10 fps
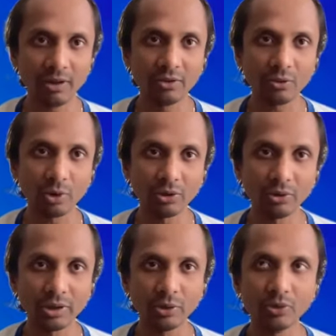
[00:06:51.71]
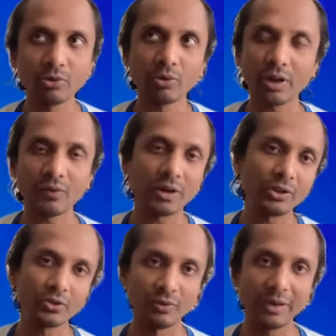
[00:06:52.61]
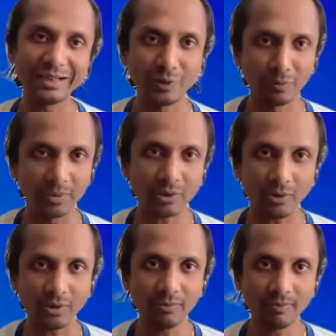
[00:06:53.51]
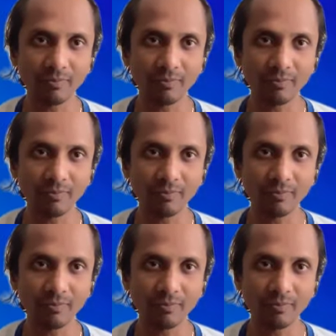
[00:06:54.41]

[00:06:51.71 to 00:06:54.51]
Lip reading: So what you can do, you can reduce the weight on Bitcoin.